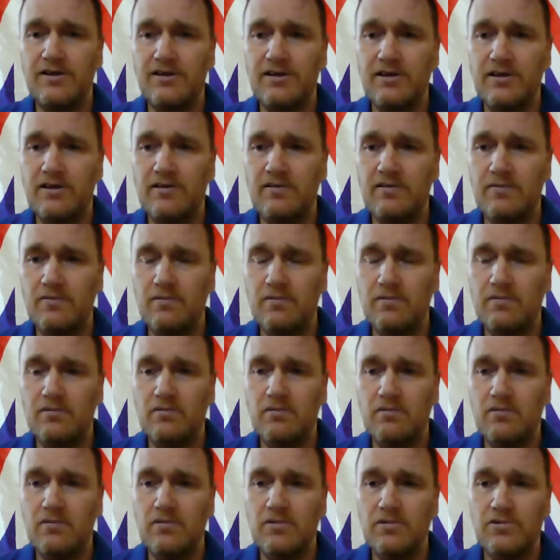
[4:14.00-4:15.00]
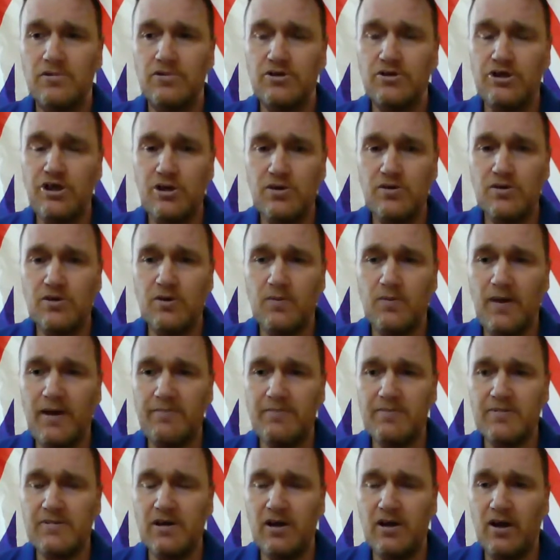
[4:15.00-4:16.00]
to use the
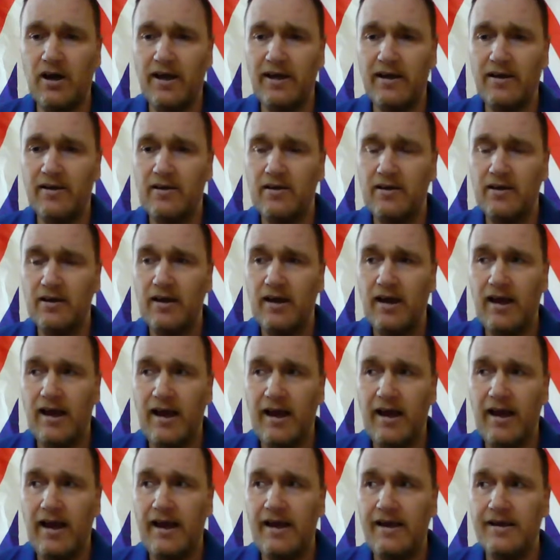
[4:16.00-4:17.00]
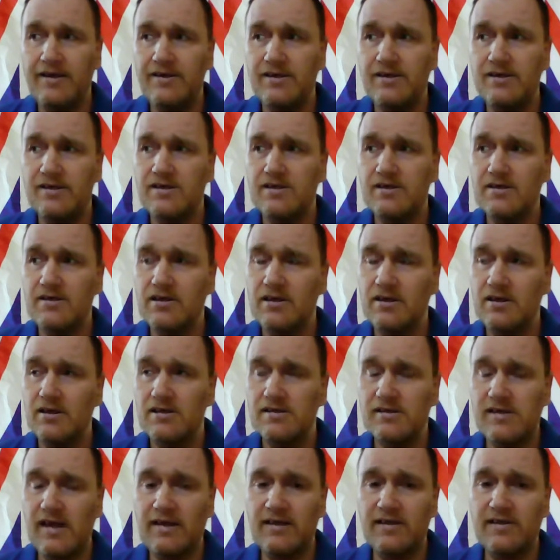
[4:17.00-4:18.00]
website and
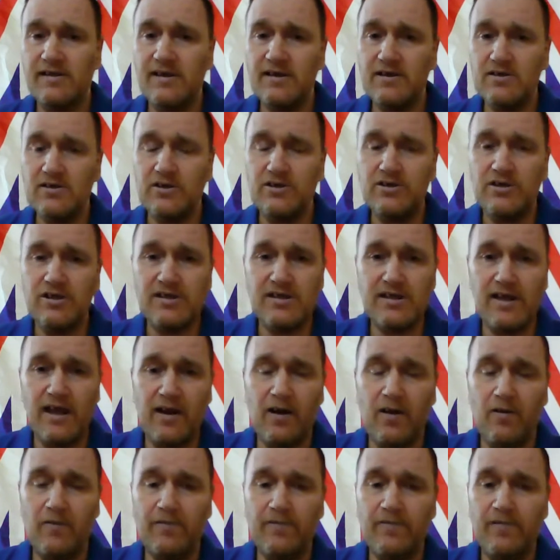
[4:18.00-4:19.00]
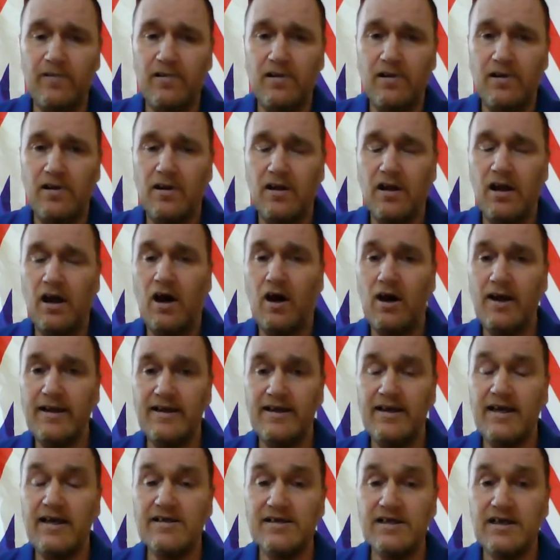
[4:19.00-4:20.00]
take things on yourself. I
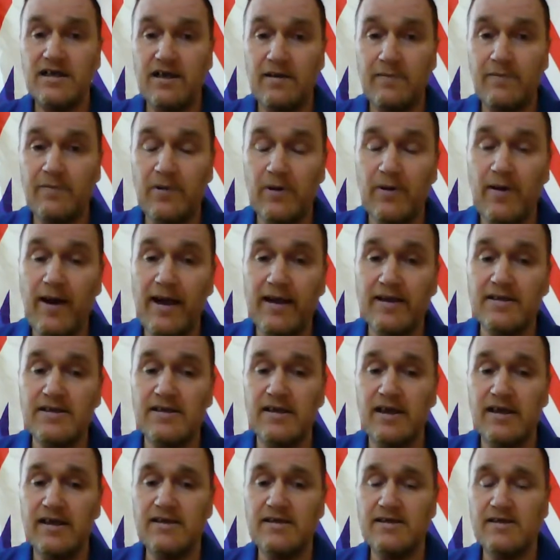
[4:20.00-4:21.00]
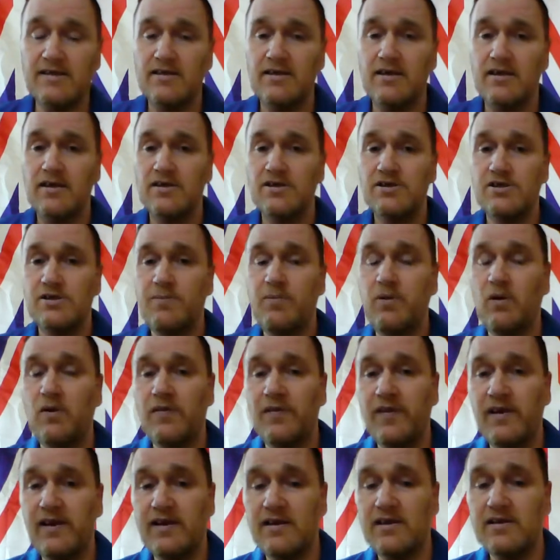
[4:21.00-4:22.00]
can actually give you access to
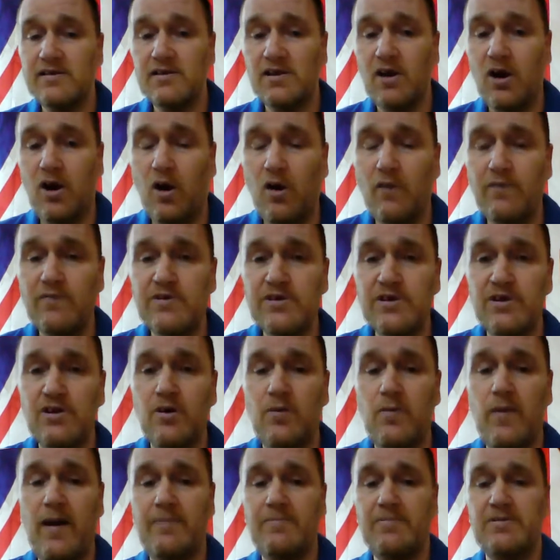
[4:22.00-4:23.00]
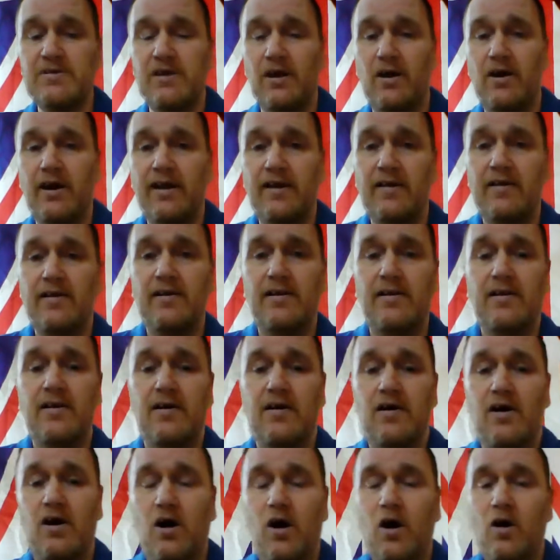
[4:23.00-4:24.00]
put things onto the website.
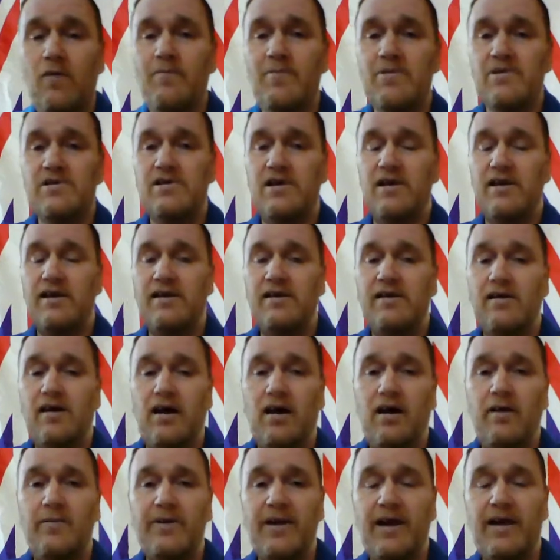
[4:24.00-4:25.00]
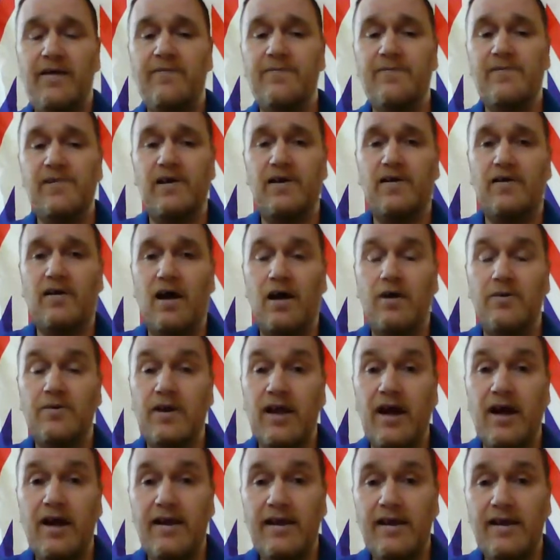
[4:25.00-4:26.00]
Obviously, I would have to
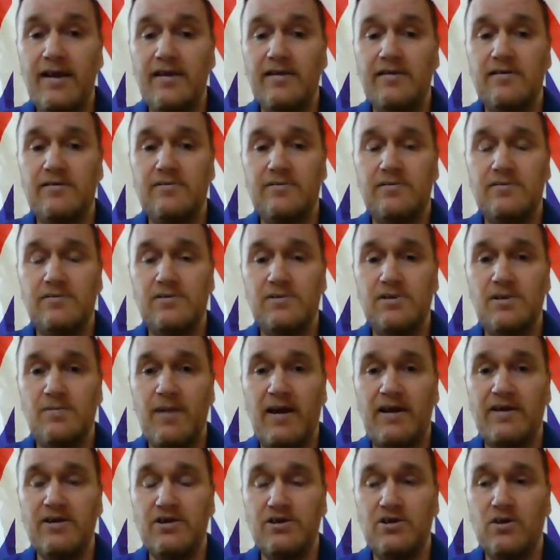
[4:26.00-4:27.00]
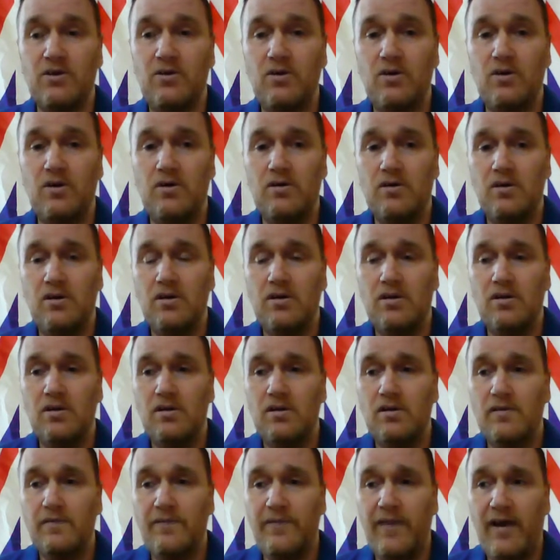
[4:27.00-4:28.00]
okay it to make sure
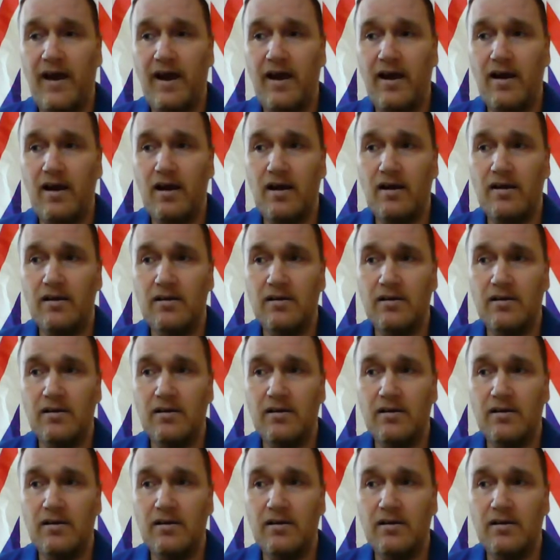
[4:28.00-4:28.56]
that